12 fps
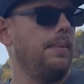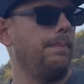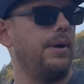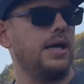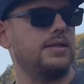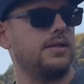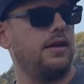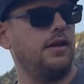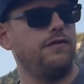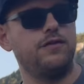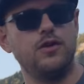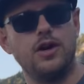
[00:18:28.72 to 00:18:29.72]
But
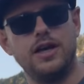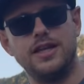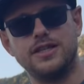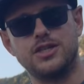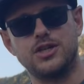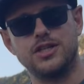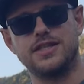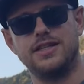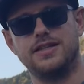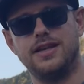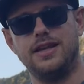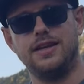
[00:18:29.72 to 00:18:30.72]
if you are
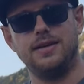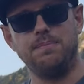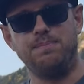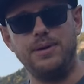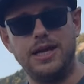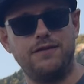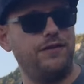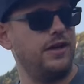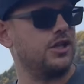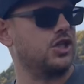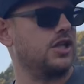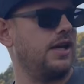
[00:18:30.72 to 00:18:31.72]
interested in big
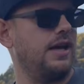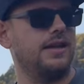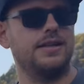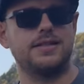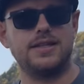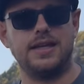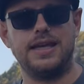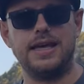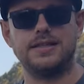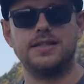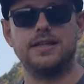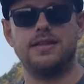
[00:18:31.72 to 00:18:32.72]
fish and
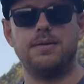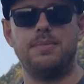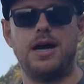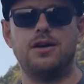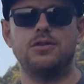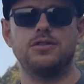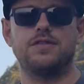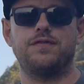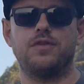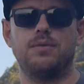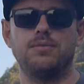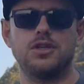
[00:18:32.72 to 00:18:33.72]
getting them out
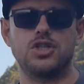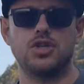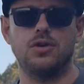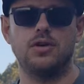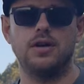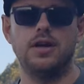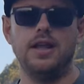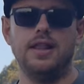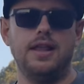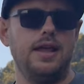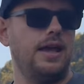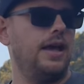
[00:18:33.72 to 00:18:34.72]
from the shore
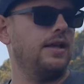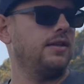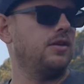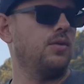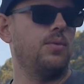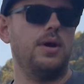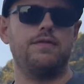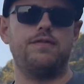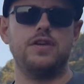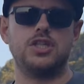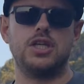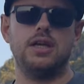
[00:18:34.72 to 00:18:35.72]
and you were
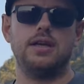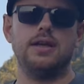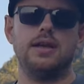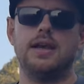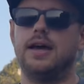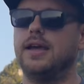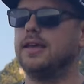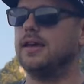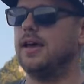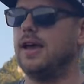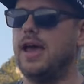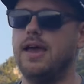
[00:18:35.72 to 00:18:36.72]
fishing like
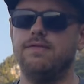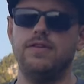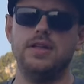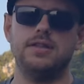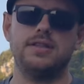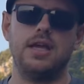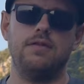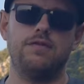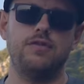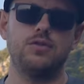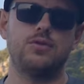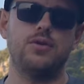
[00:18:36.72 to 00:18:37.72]
a heavy
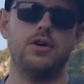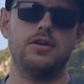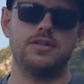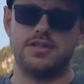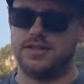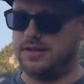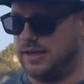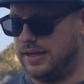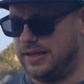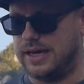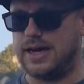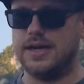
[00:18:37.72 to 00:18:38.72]
10-foot rod,
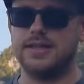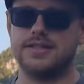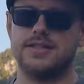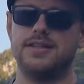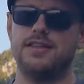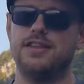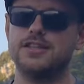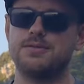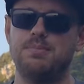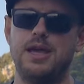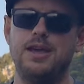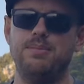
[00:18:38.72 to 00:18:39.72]
guys,
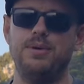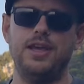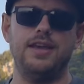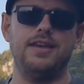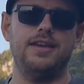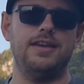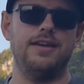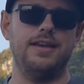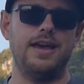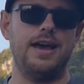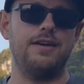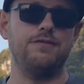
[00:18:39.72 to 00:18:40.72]
this baby,
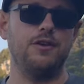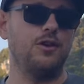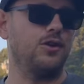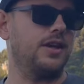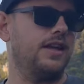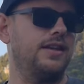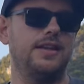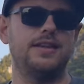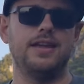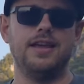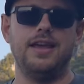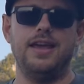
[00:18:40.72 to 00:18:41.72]
have a look at
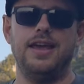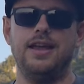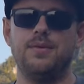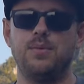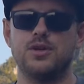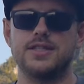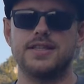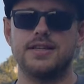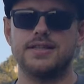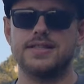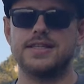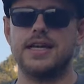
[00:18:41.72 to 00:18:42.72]
it. It was
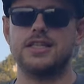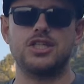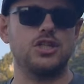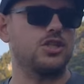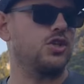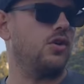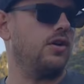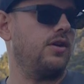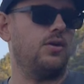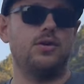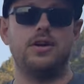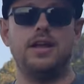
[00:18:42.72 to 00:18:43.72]
such a
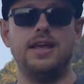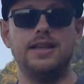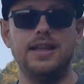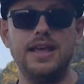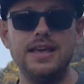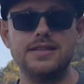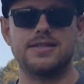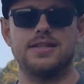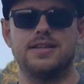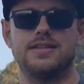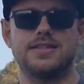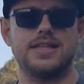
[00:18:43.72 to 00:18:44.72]
joy, or it
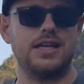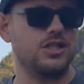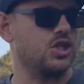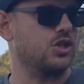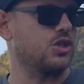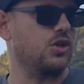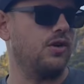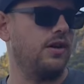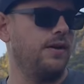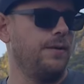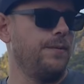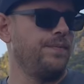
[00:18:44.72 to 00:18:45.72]
is such a
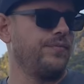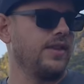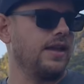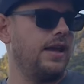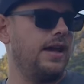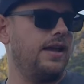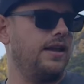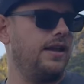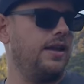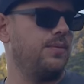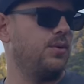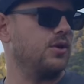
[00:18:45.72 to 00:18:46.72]
joy. And
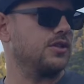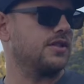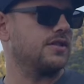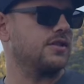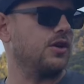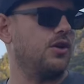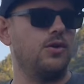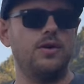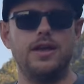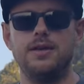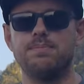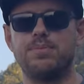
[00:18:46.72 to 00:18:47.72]
it was
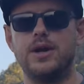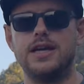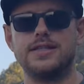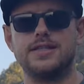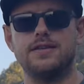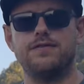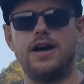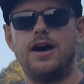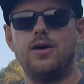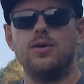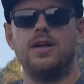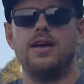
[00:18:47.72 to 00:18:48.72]
so impressive
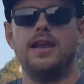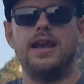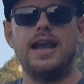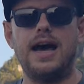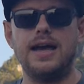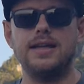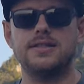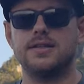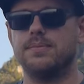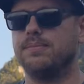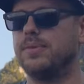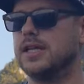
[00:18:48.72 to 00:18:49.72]
how light,
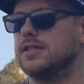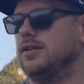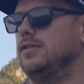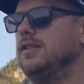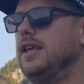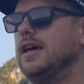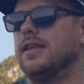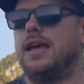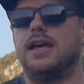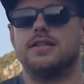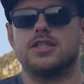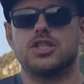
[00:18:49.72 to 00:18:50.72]
but on the
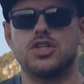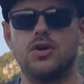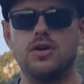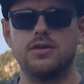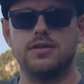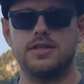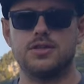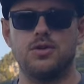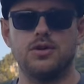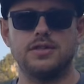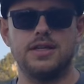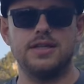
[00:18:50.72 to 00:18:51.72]
other hand, strong this
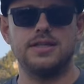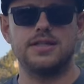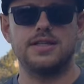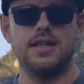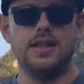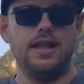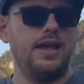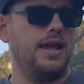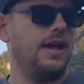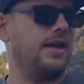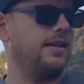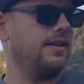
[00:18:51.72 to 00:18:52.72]
rod is.
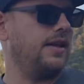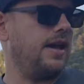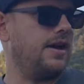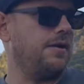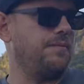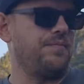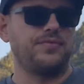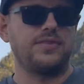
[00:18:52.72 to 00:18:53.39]
And yeah,